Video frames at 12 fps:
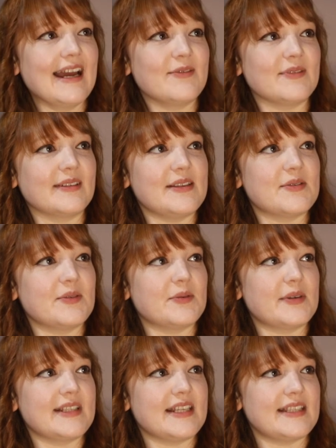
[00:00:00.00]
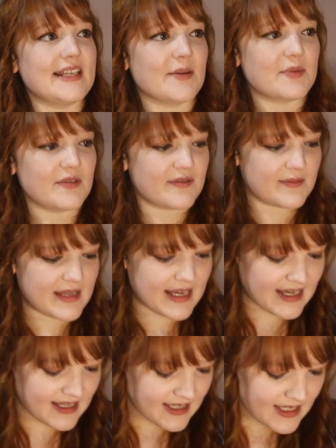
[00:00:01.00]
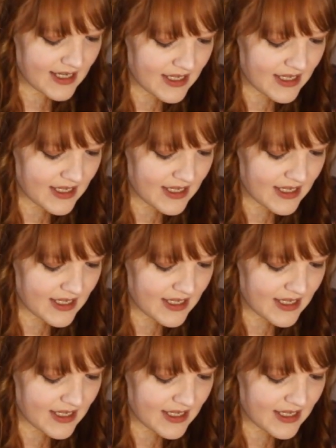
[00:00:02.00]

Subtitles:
I really don't know what to interpret from that.